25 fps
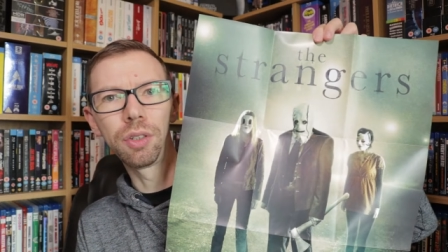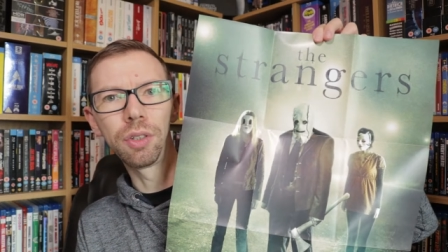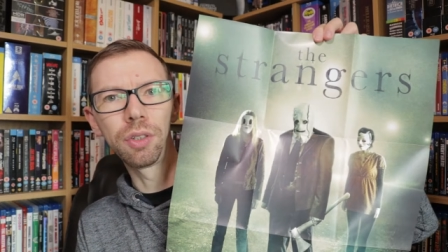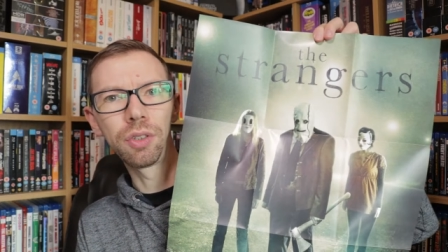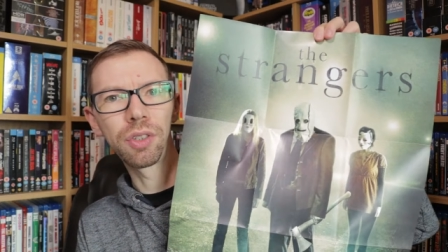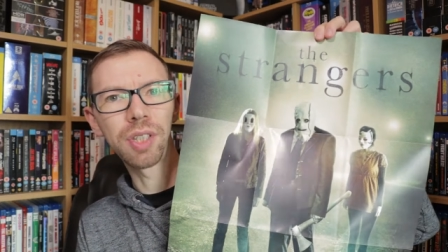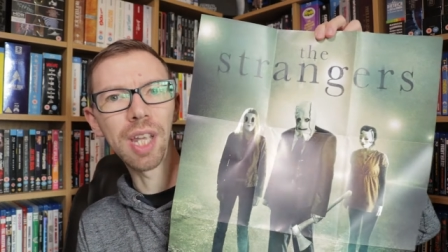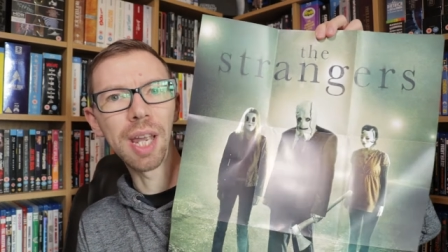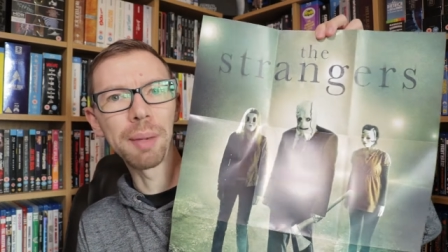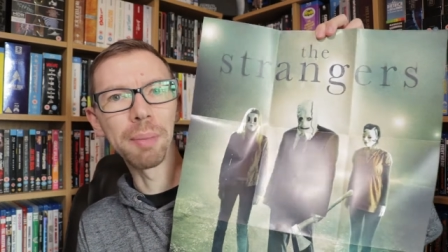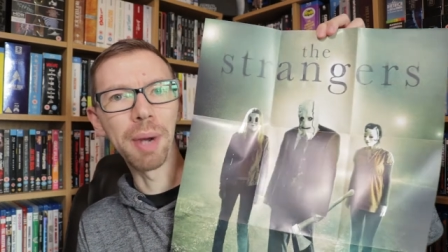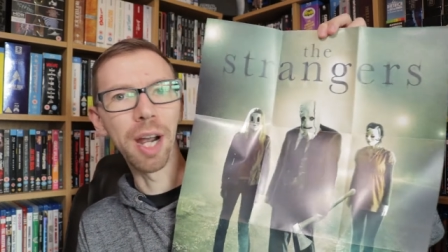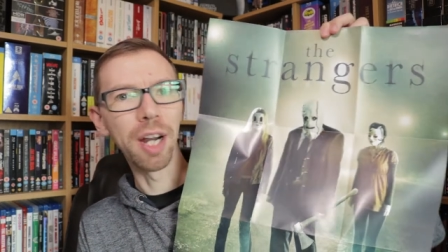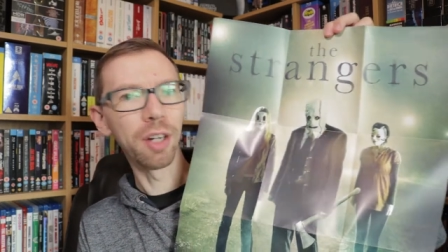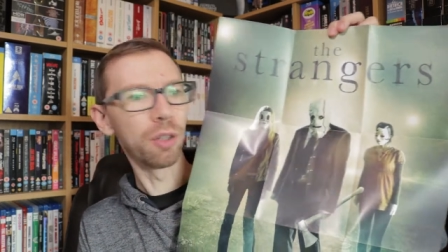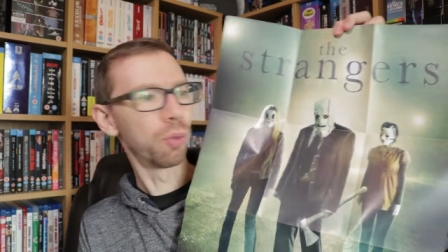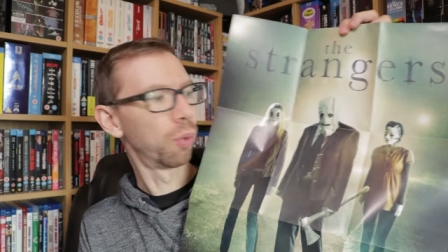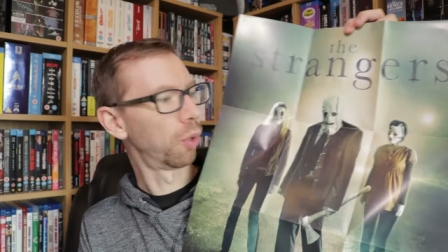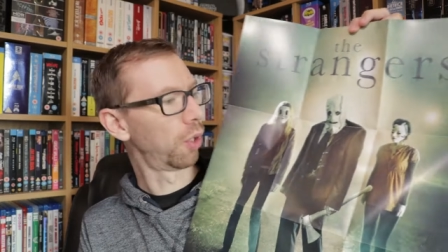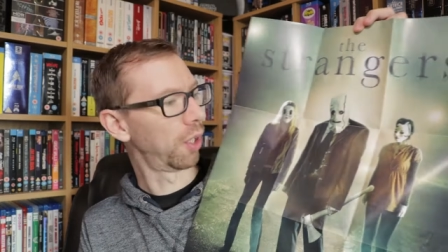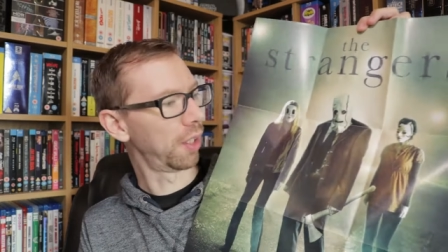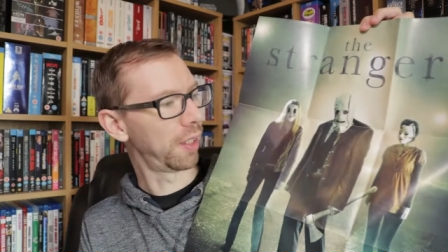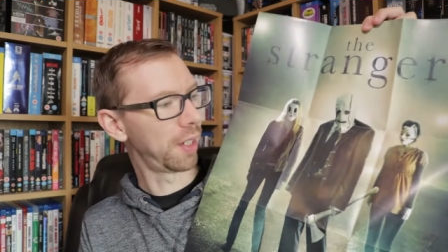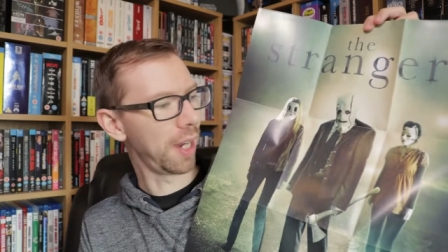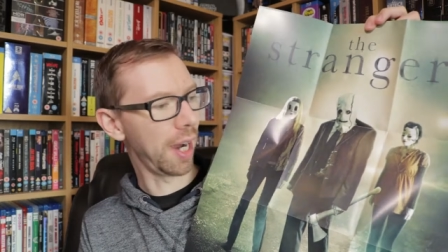Same
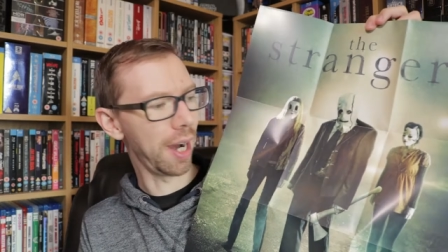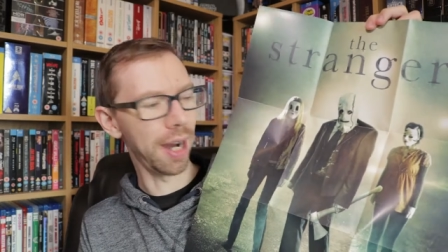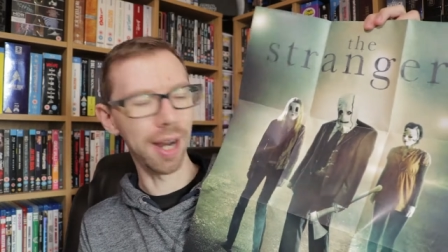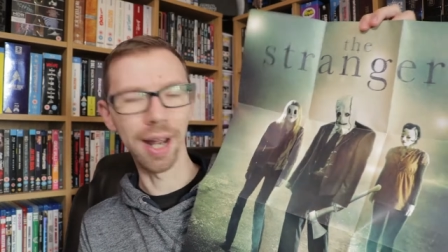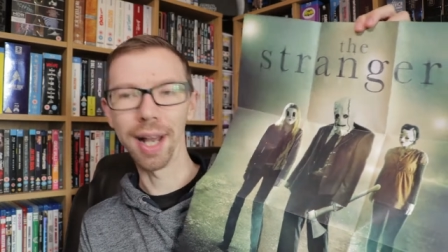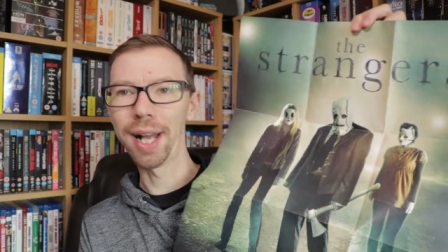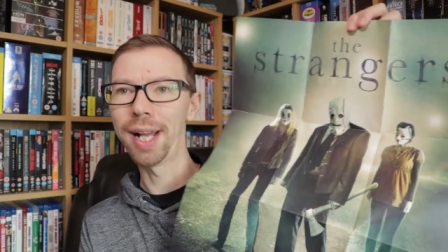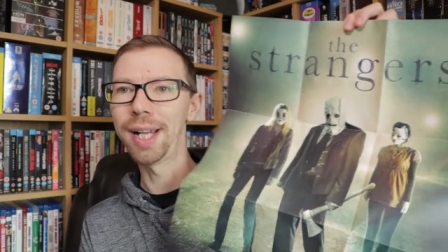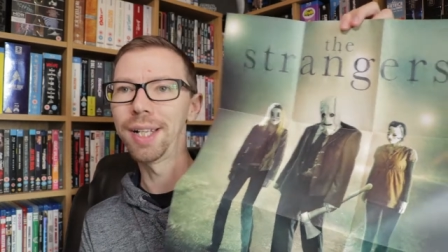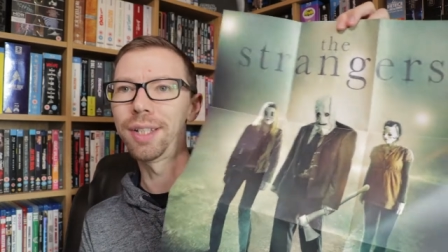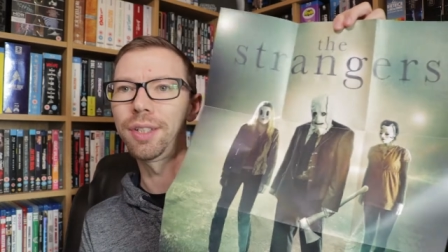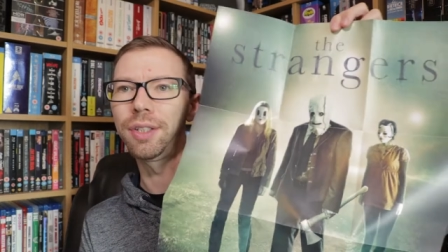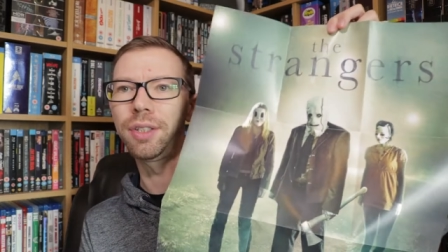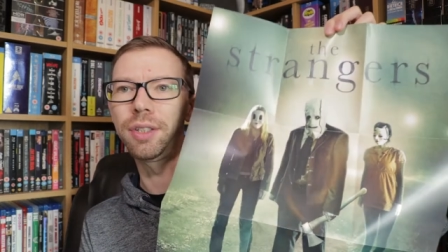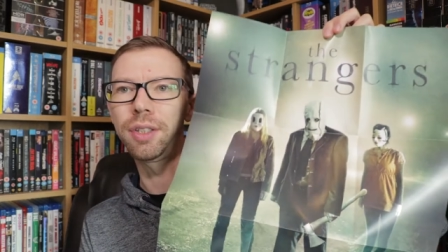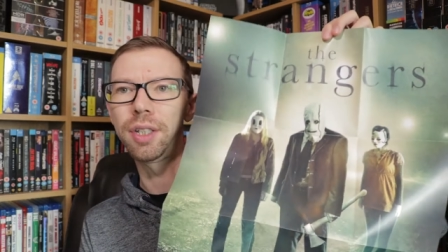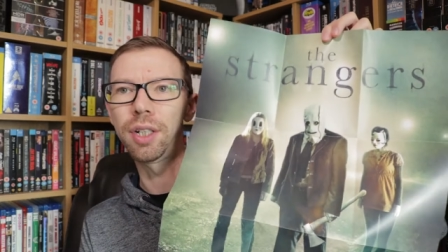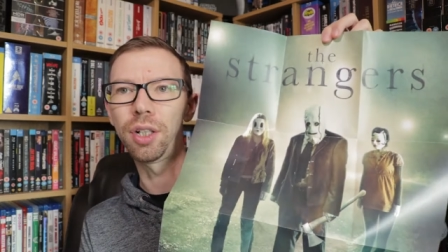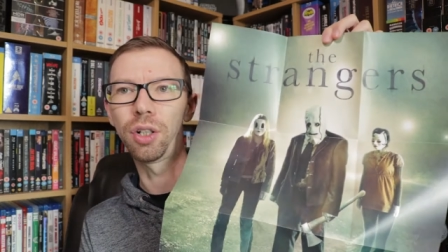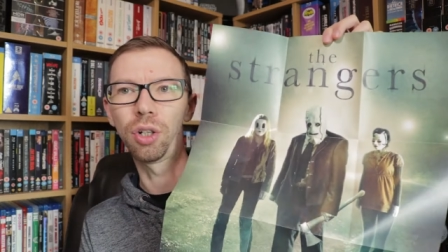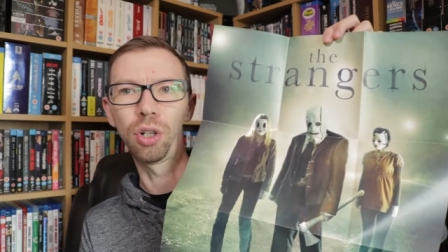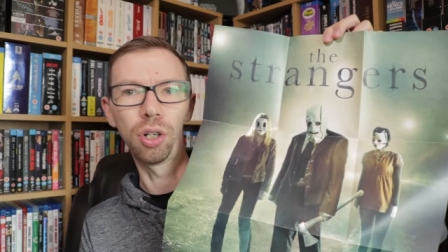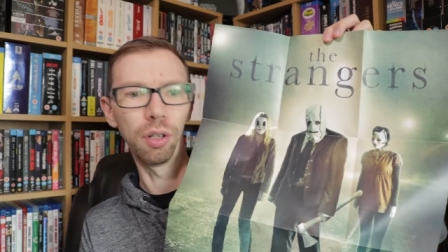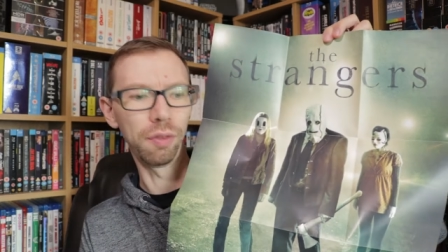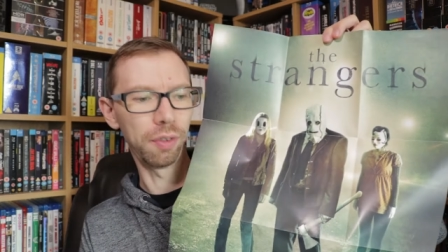artwork there as the
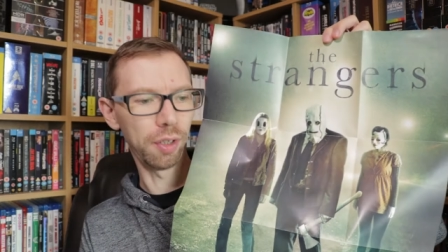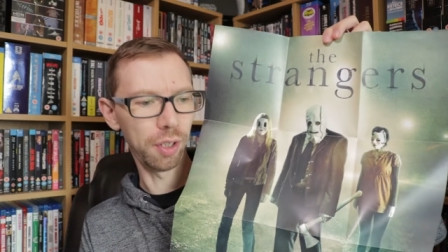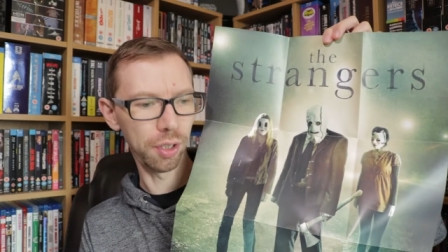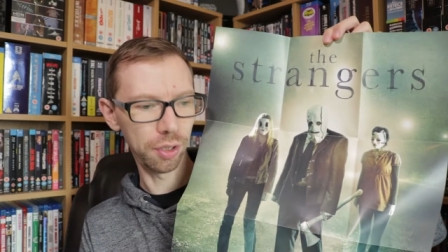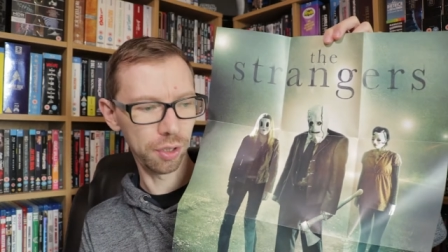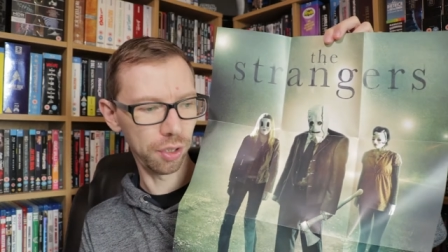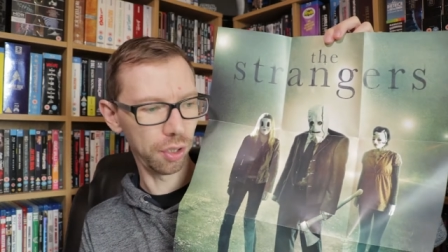cover,